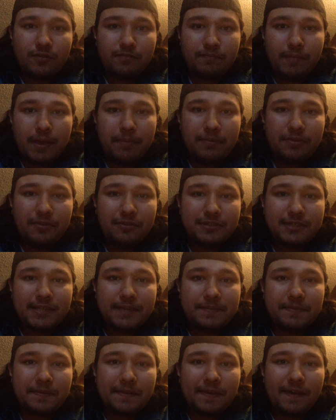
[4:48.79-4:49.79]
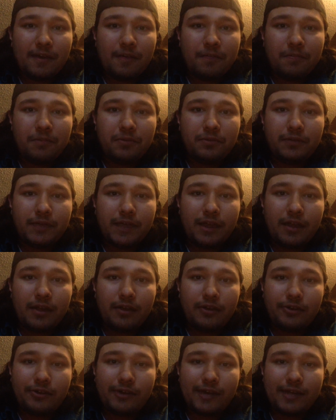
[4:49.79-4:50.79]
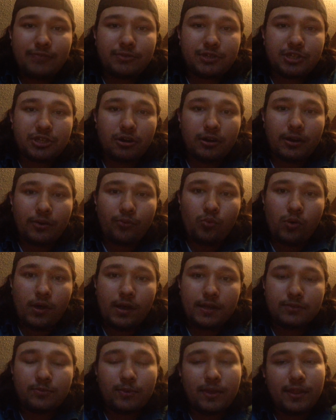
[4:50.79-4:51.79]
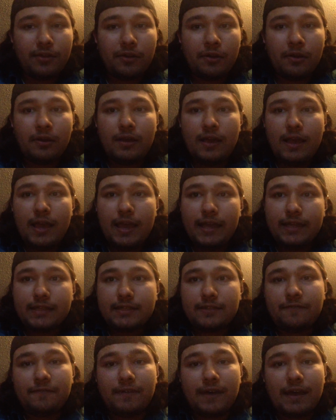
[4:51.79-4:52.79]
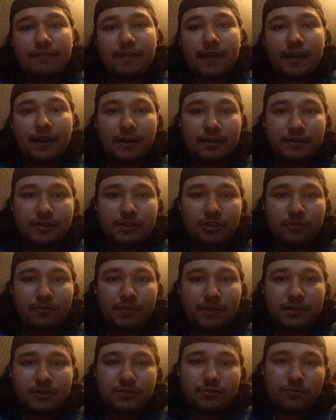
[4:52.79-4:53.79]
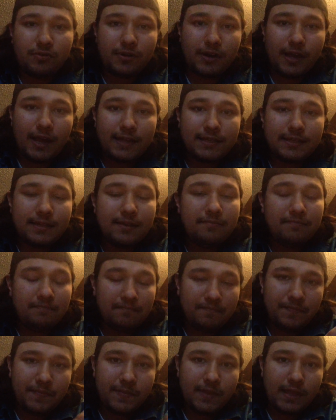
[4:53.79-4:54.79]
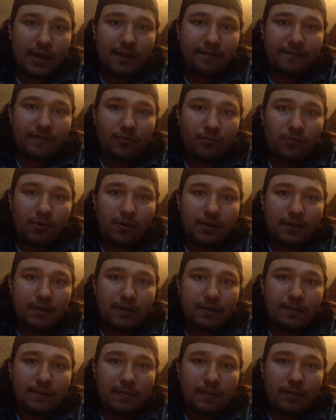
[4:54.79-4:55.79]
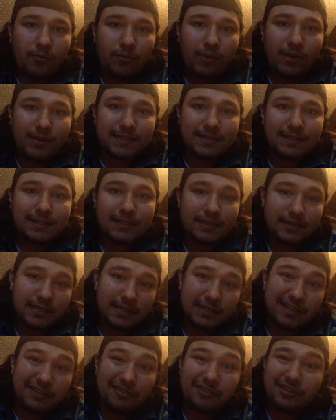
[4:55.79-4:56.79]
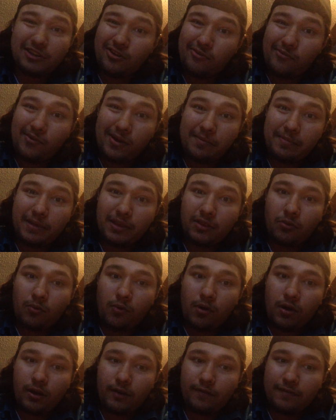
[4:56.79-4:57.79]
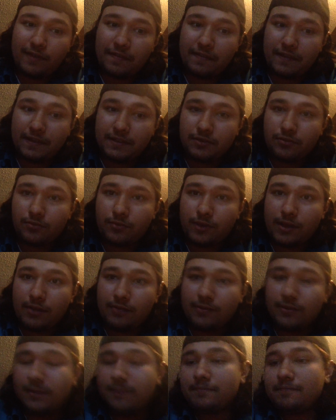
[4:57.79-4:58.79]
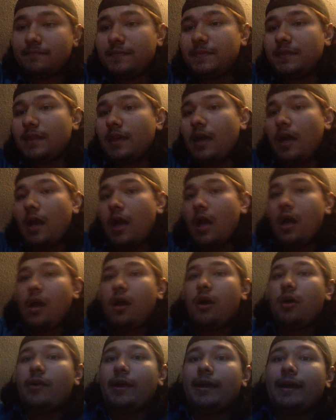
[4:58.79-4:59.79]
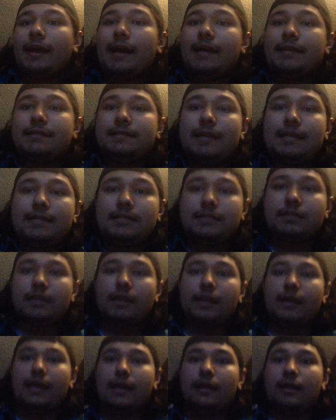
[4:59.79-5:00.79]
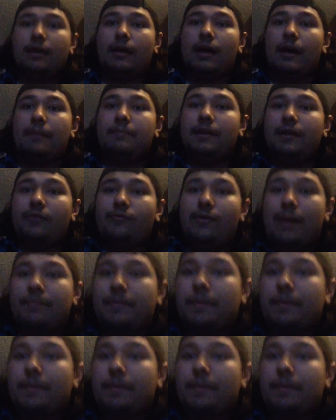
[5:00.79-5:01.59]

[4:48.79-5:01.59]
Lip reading: maybe those tips will help you characterize what shark it was, whether it's the 5 that hunt humans or not. And if it wasn't, still, you don't want to be in the water if that thing's around. Alright guys, I'm gonna wrap